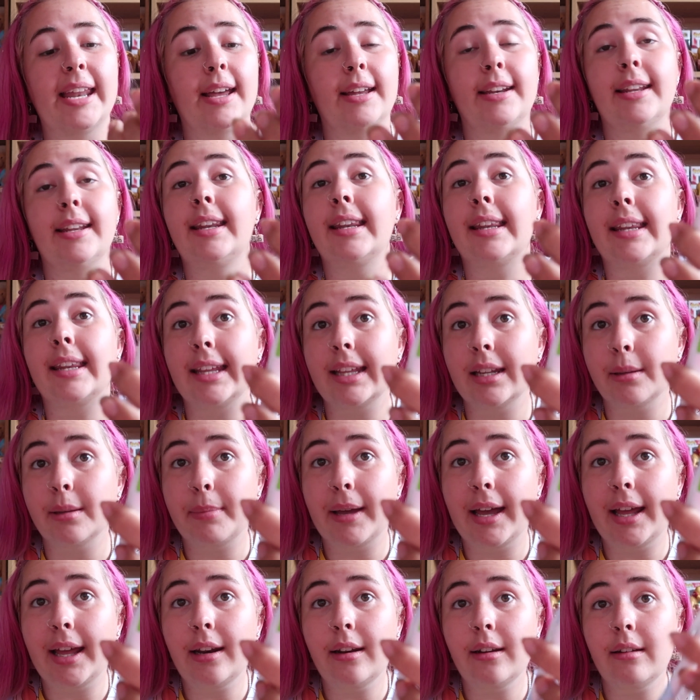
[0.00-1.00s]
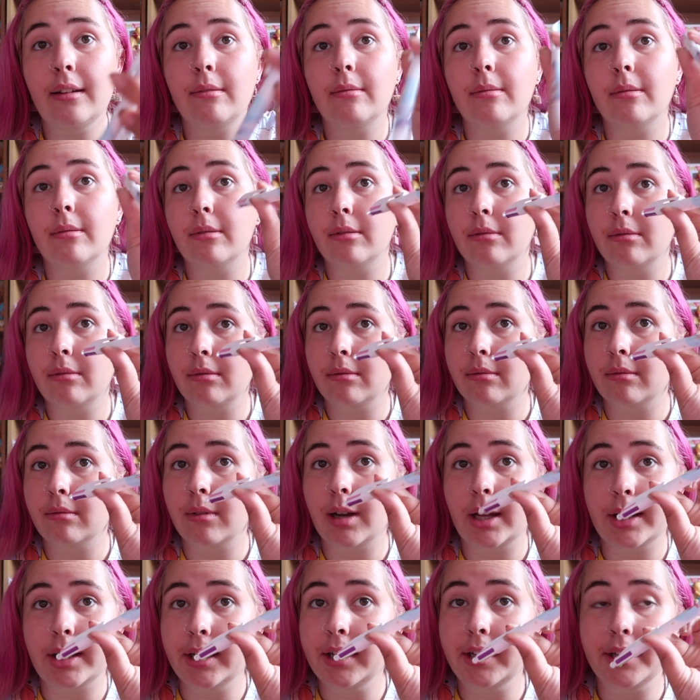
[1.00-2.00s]
I didn't need a pen.
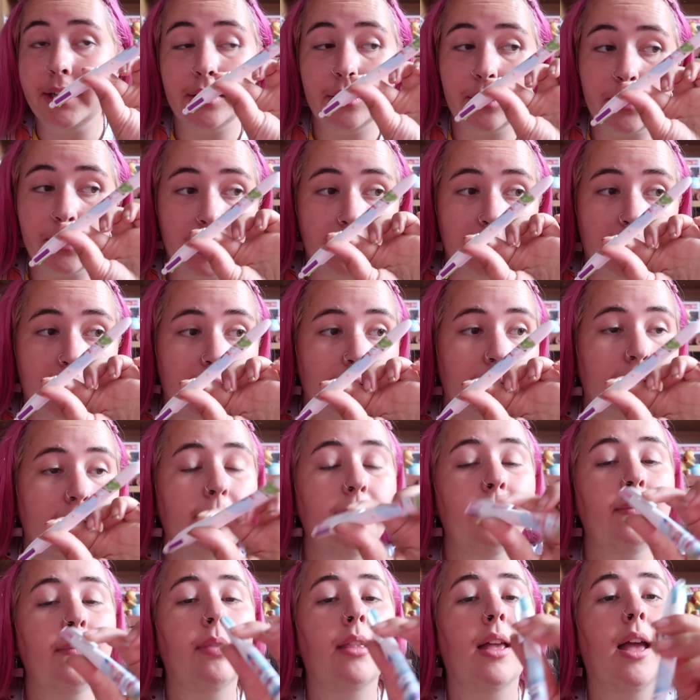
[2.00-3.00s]
I didn't need to do any writing.